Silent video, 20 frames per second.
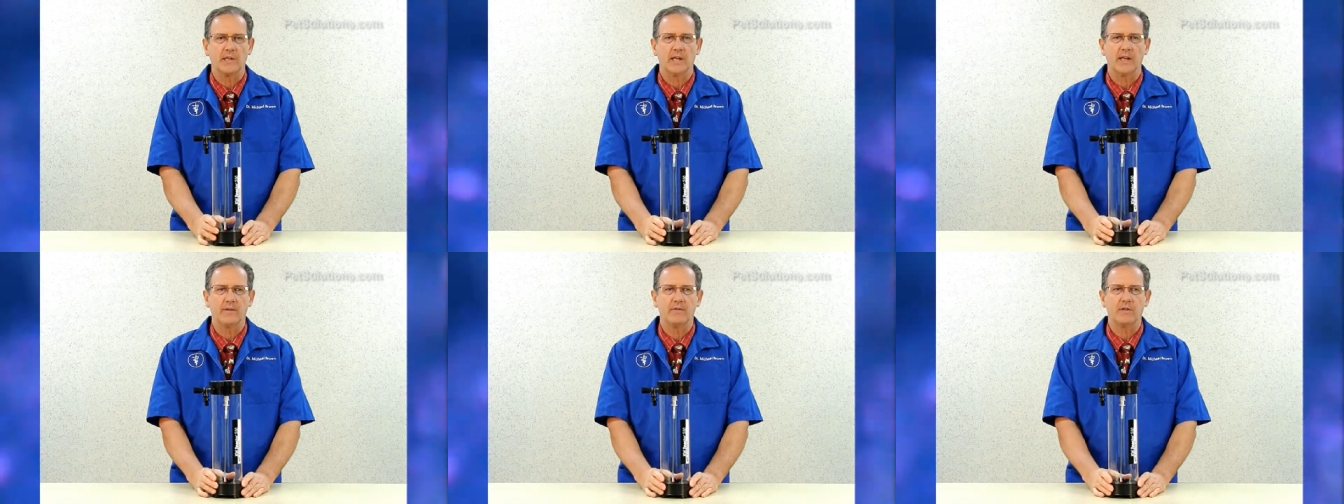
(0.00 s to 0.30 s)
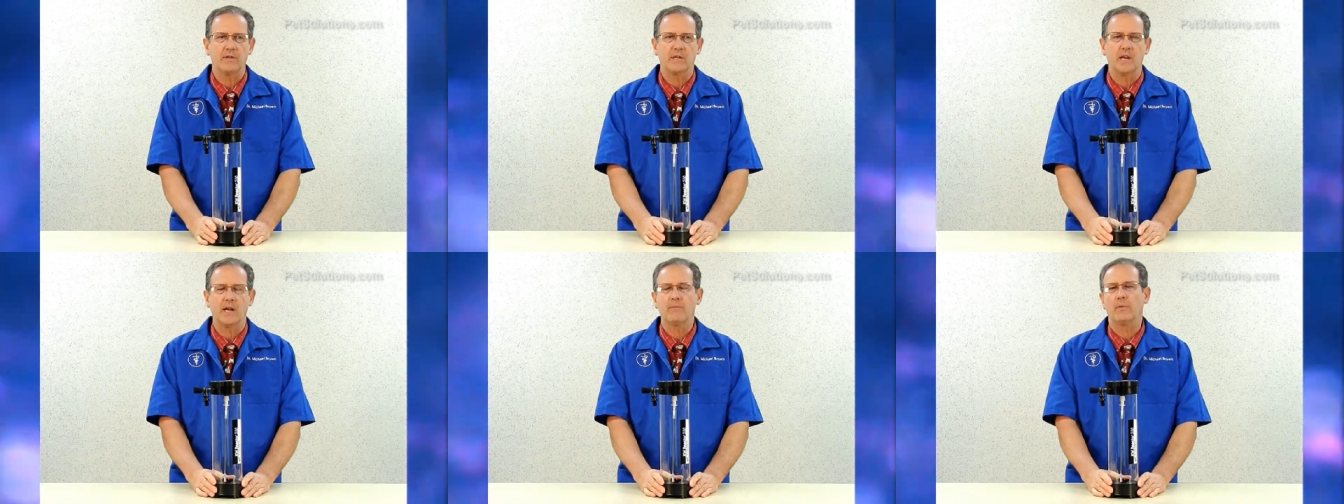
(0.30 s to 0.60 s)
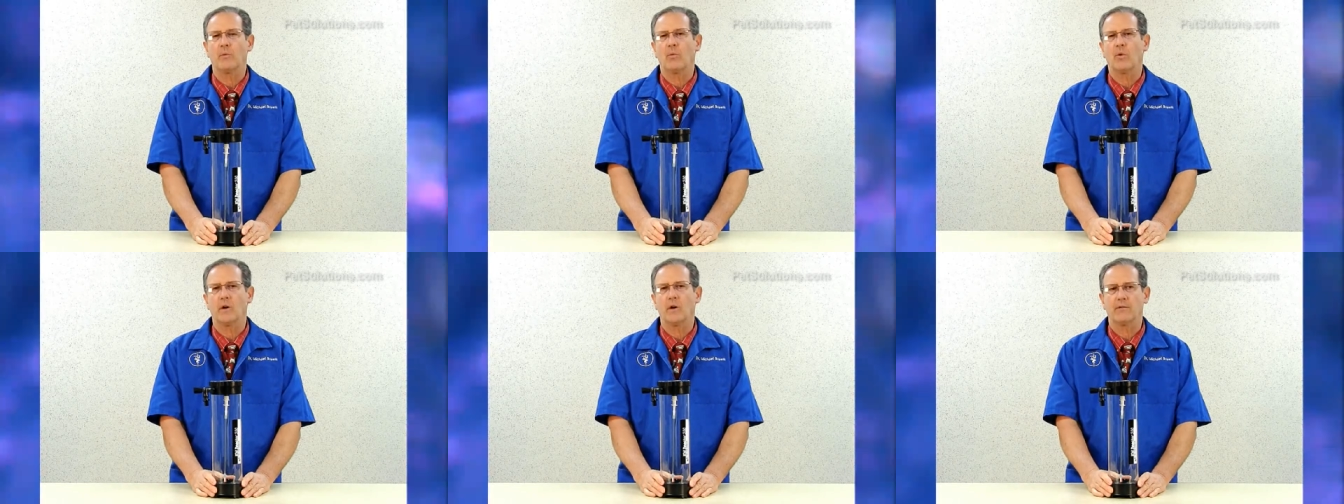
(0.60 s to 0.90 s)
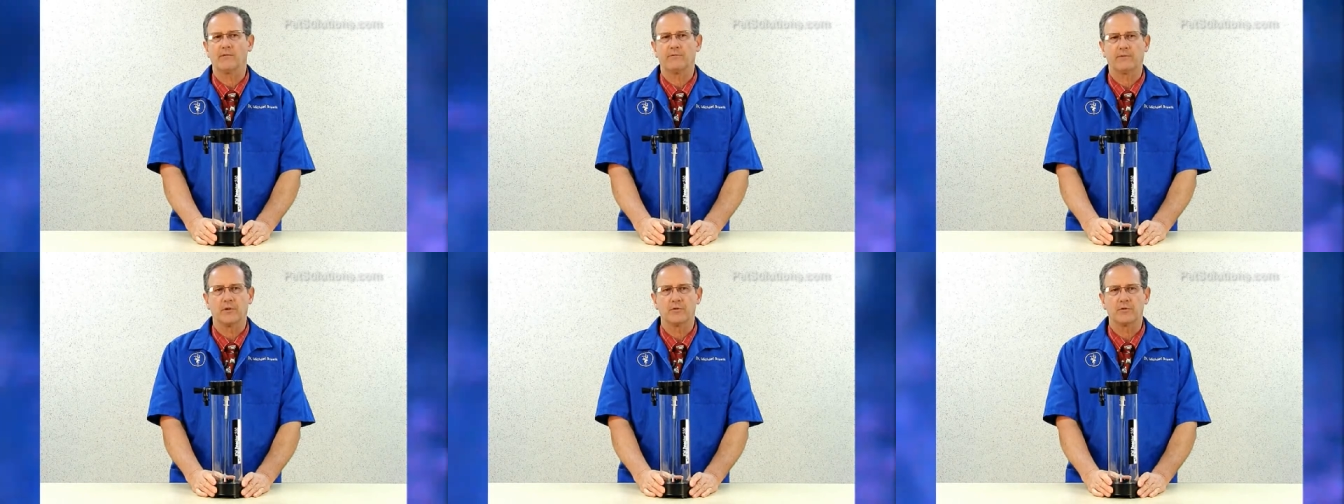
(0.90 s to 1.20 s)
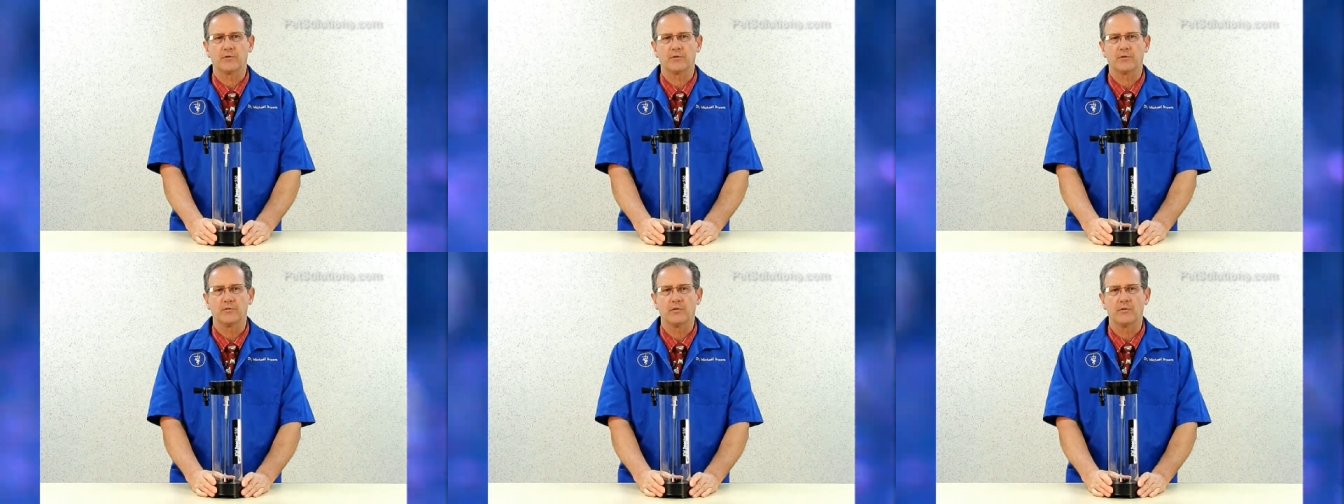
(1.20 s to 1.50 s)
and every time the water
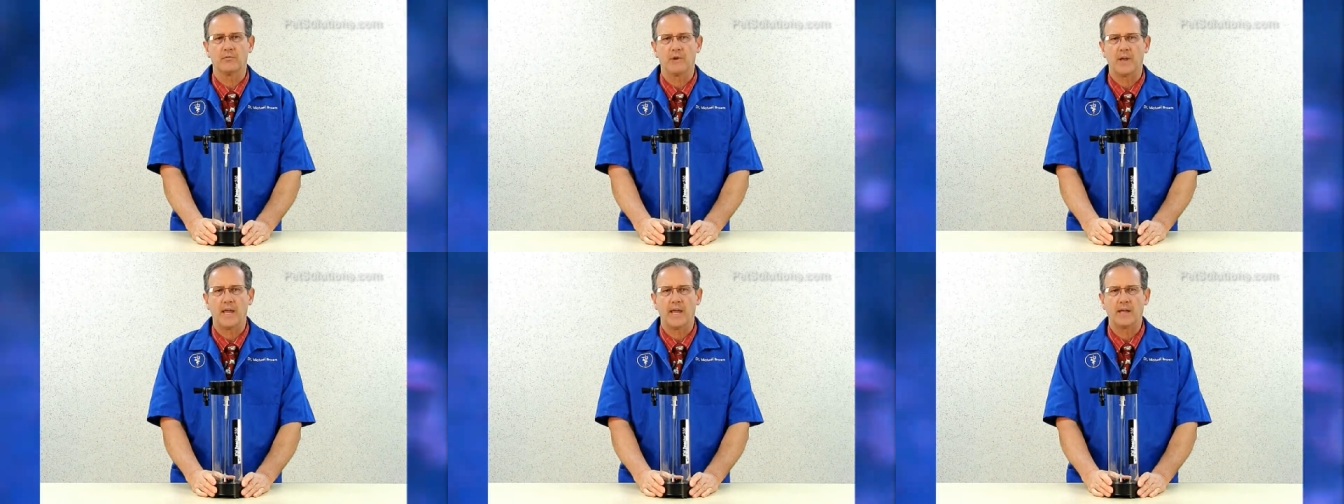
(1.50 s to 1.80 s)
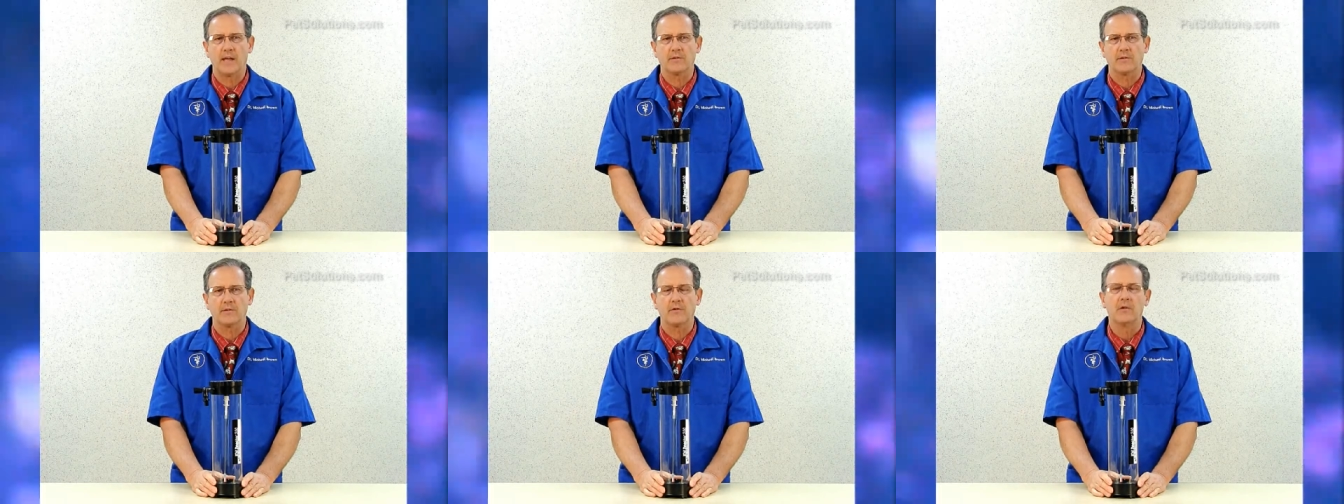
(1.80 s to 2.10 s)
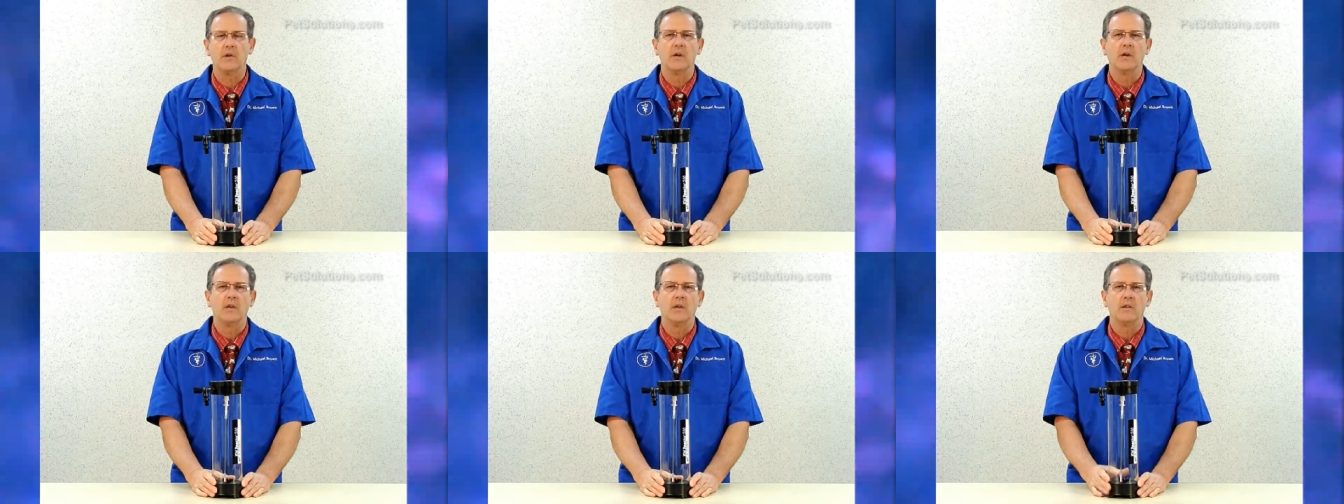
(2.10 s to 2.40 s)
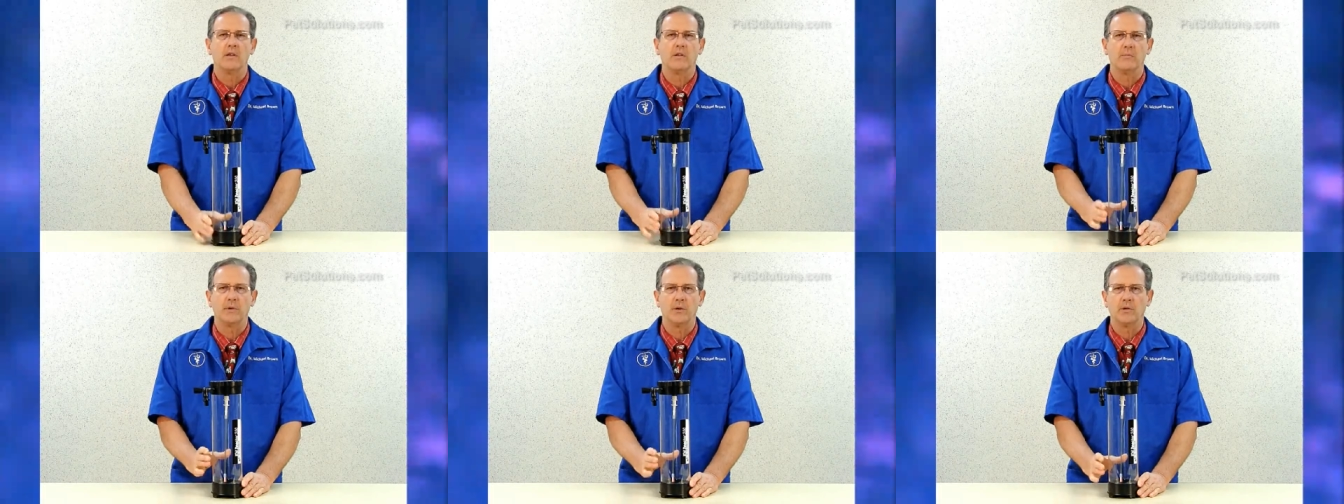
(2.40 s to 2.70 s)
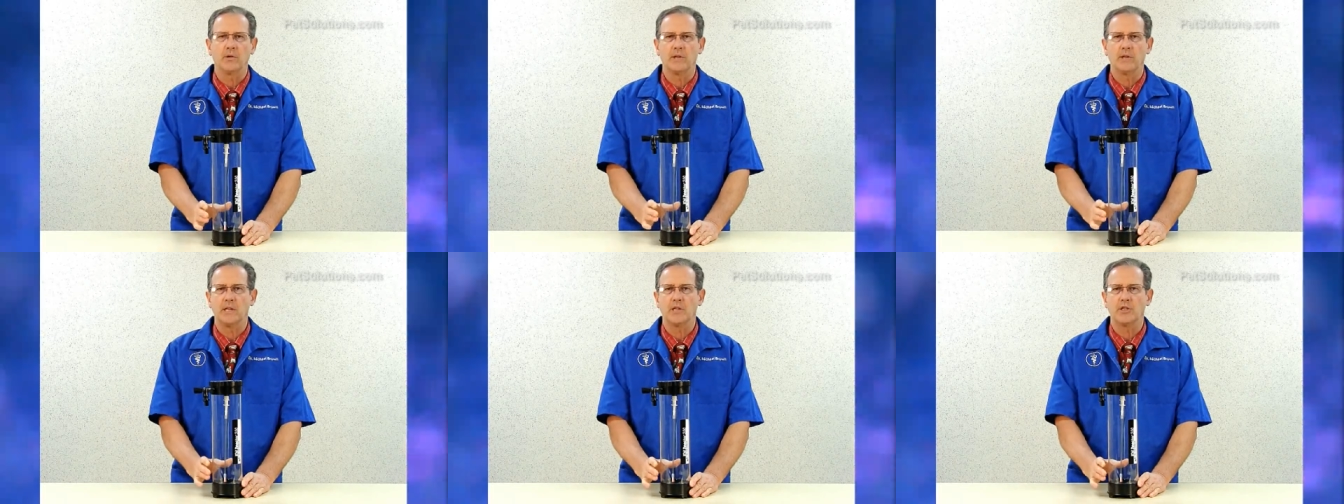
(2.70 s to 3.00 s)
flows through the reactor, the
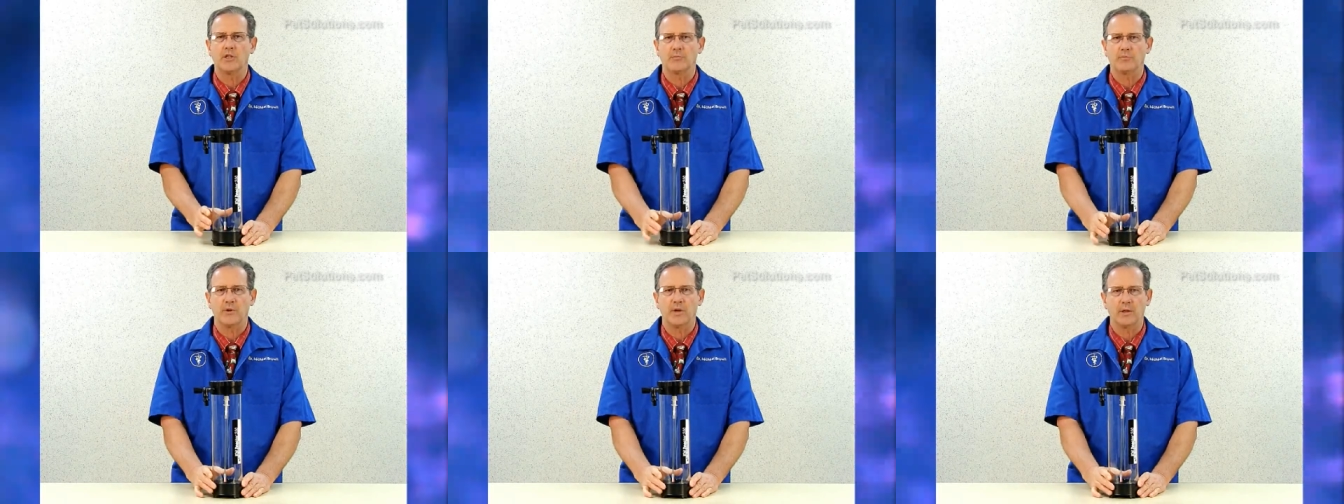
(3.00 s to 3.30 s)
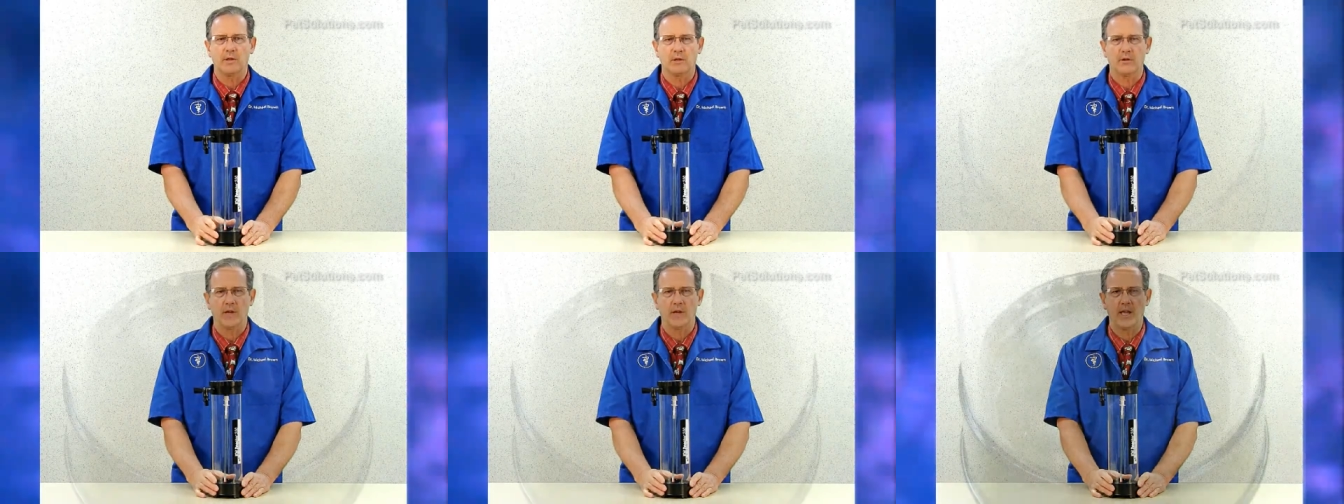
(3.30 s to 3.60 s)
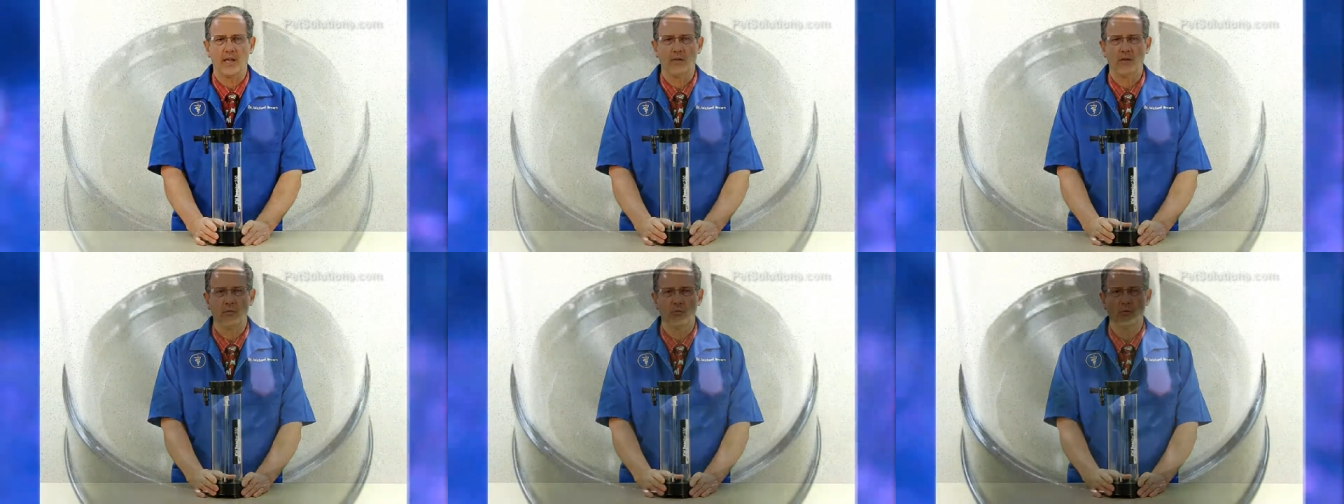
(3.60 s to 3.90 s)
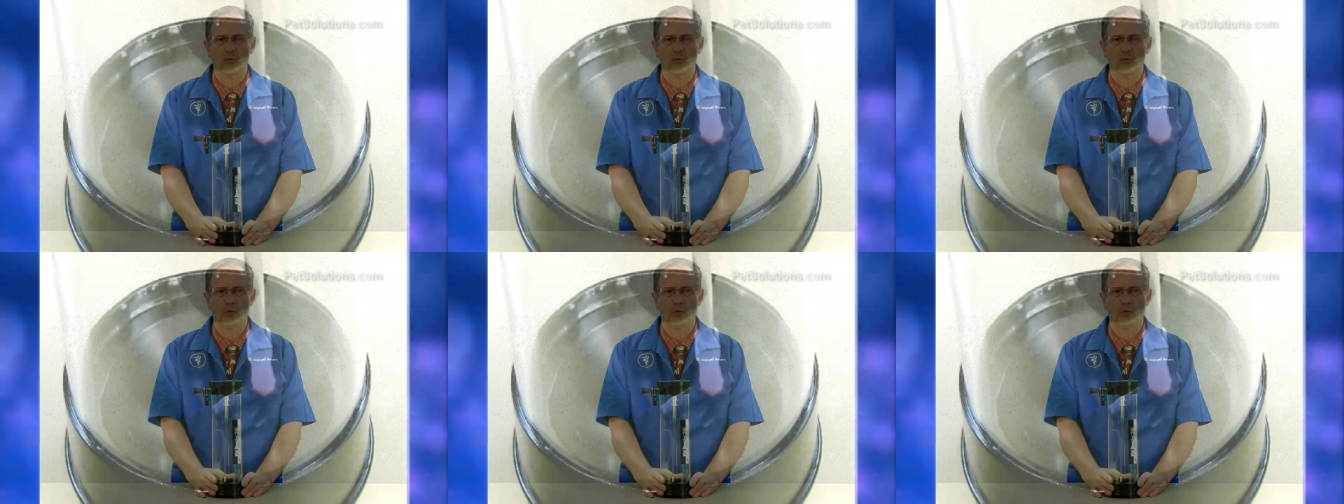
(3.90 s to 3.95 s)
built-in sprinkler head